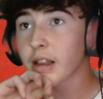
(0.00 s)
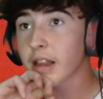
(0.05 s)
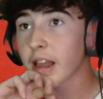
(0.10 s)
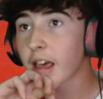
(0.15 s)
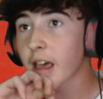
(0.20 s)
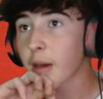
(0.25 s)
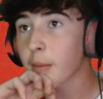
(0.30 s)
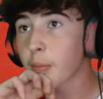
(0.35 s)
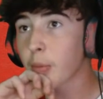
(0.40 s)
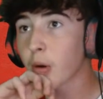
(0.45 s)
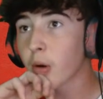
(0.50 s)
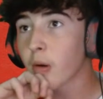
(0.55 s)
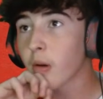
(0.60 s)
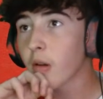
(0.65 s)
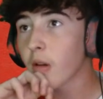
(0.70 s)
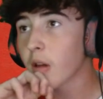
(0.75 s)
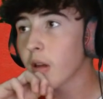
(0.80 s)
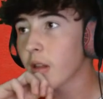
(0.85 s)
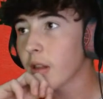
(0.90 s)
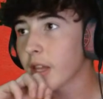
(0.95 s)
there, but
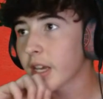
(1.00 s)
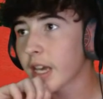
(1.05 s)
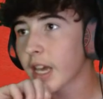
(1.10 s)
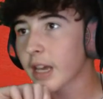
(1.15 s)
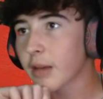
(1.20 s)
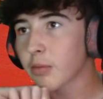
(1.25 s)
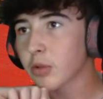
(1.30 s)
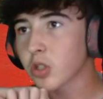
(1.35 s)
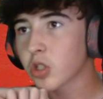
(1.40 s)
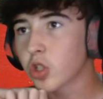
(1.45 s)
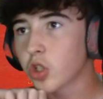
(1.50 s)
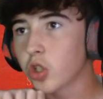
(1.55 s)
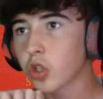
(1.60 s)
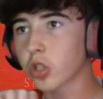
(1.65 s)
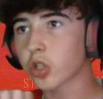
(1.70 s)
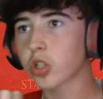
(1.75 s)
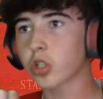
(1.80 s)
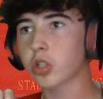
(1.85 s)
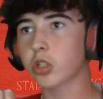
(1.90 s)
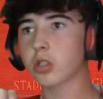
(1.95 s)
the keeper's
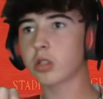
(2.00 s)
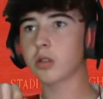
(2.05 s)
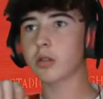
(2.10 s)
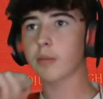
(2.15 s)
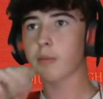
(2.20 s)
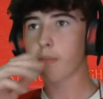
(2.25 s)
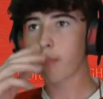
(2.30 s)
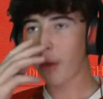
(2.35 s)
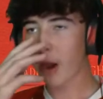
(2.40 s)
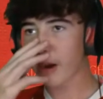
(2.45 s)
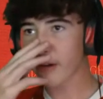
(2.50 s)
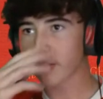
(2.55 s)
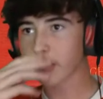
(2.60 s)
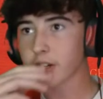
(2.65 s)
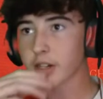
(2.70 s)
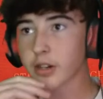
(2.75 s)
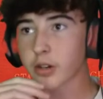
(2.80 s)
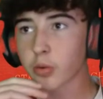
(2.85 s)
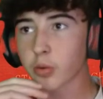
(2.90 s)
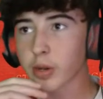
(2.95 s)
just parried
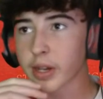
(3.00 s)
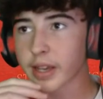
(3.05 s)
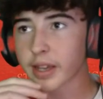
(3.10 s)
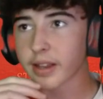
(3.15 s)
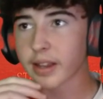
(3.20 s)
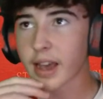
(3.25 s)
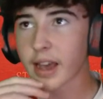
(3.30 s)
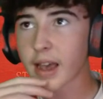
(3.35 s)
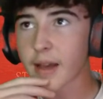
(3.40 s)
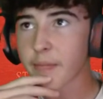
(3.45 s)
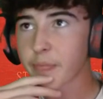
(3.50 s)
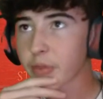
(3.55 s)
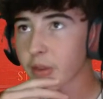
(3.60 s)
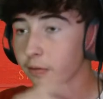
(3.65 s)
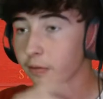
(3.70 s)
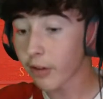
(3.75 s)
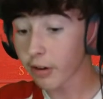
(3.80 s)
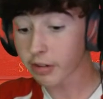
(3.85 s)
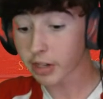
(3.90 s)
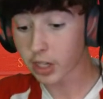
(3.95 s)
it away there.
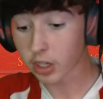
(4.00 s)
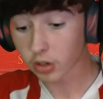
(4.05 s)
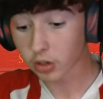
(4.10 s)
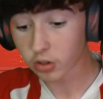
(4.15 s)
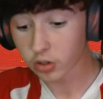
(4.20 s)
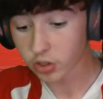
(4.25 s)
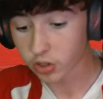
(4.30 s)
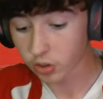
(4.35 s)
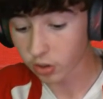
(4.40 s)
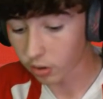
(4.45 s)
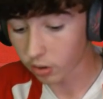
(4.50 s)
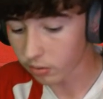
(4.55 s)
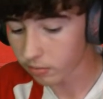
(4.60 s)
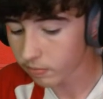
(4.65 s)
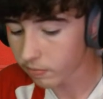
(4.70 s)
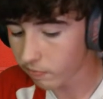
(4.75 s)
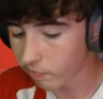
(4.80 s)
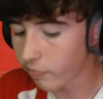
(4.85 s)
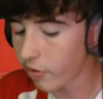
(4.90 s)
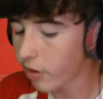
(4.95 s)
Very close, though.
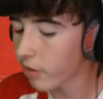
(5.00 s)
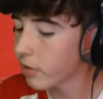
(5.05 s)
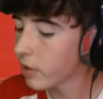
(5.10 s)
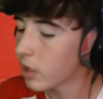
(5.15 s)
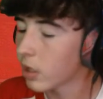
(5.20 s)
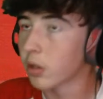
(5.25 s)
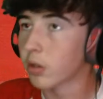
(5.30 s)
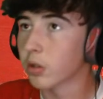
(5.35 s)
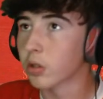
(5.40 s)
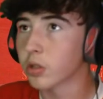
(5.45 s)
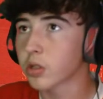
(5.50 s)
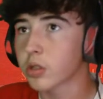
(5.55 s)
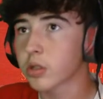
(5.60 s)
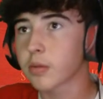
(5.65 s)
Very close.